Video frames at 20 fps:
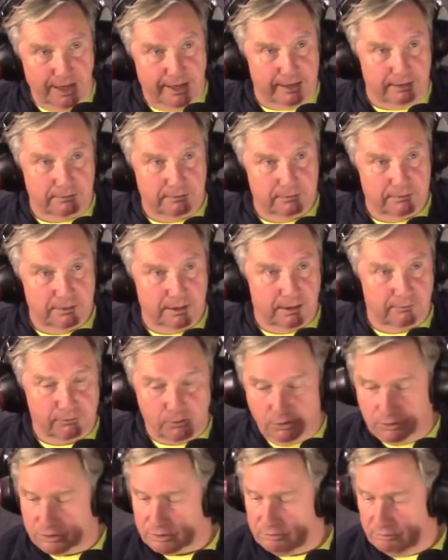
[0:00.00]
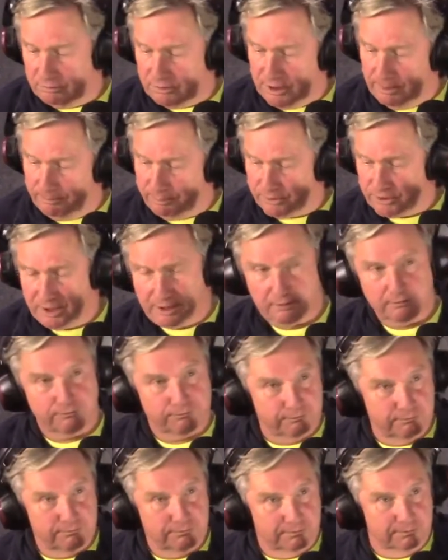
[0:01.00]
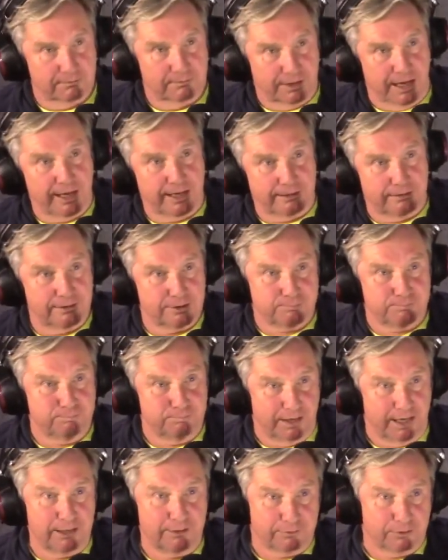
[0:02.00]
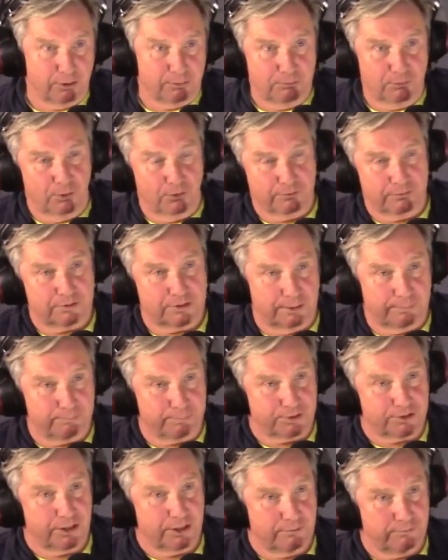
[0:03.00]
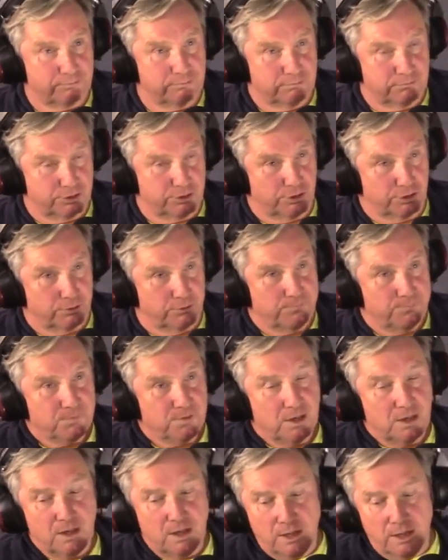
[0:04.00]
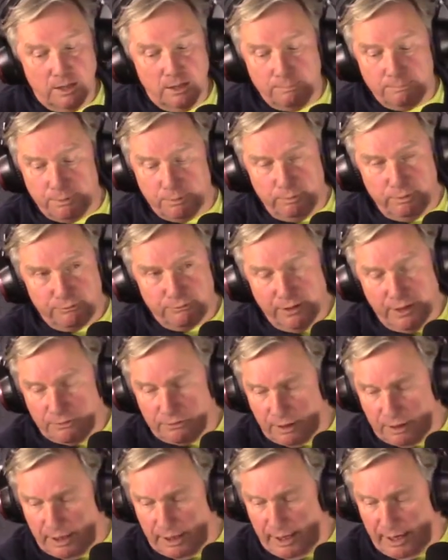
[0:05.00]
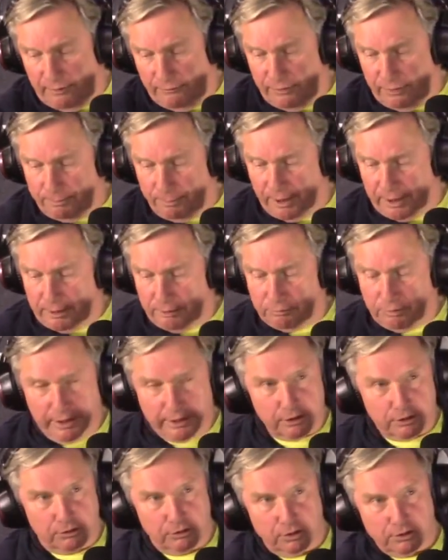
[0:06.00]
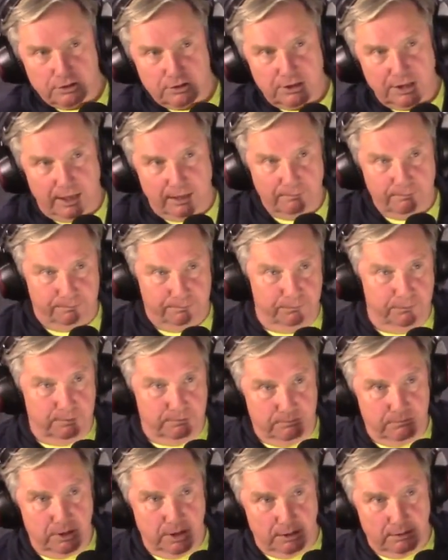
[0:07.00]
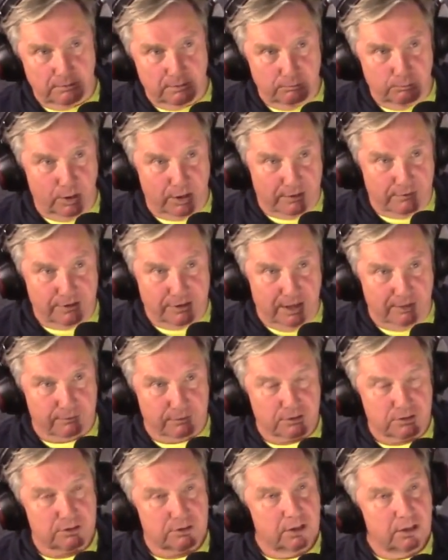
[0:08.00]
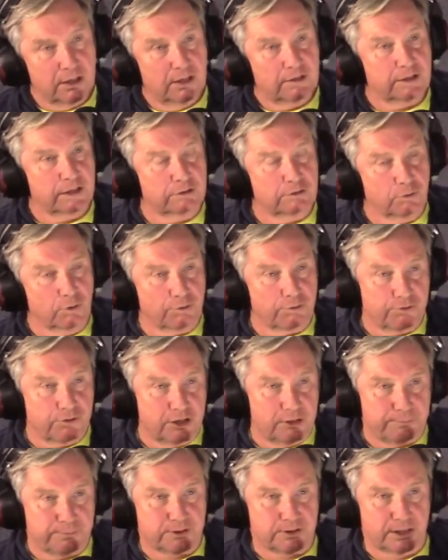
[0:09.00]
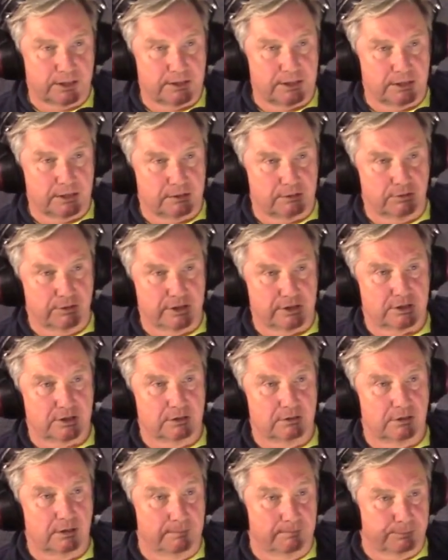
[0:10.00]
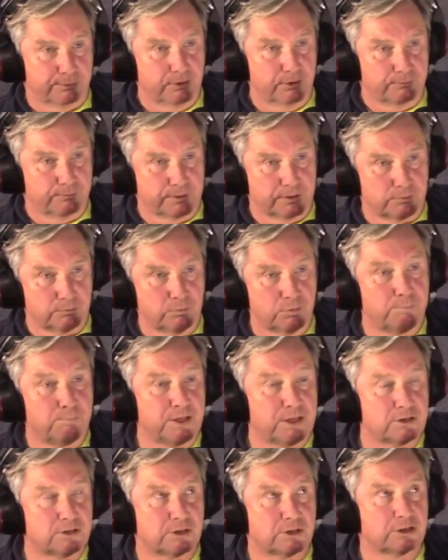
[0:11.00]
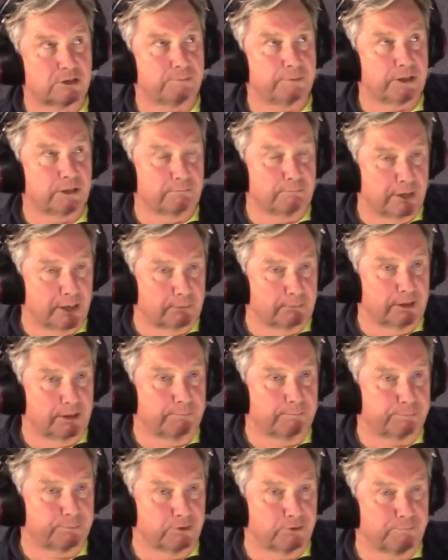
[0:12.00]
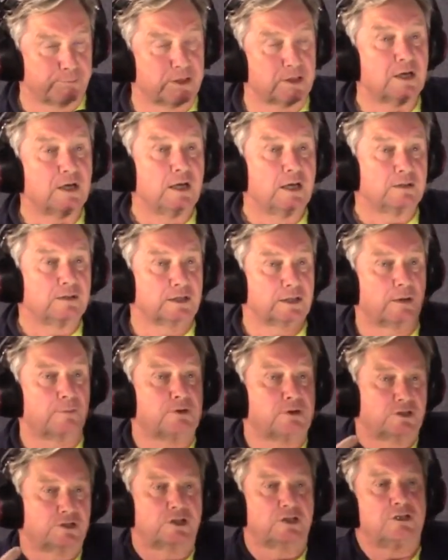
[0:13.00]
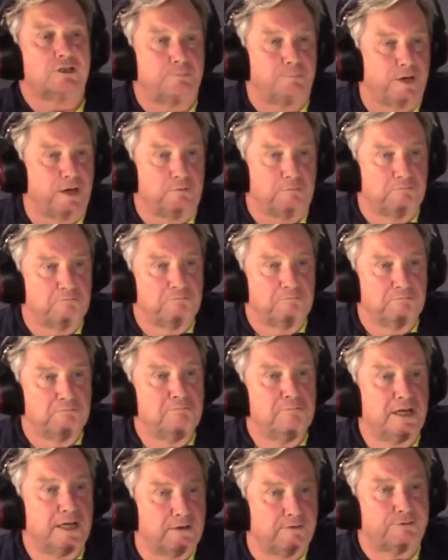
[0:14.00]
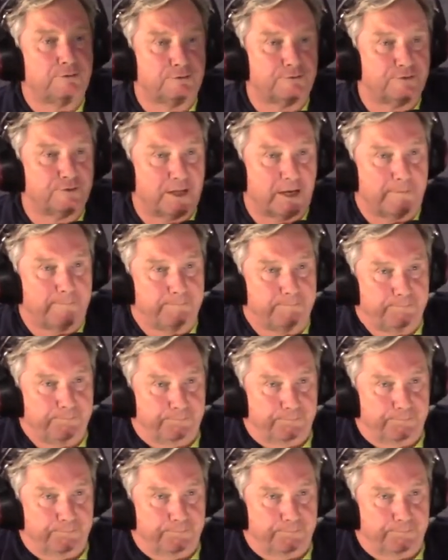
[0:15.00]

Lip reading: 8. Now, of course, 10% of 8 is a hell of a lot more than 10% of 2. But we found that everybody right across that, the whatever levels, they thought a 30% increase in improvement would be considered to be the minimal improvement that they would consider to be meaningful for them.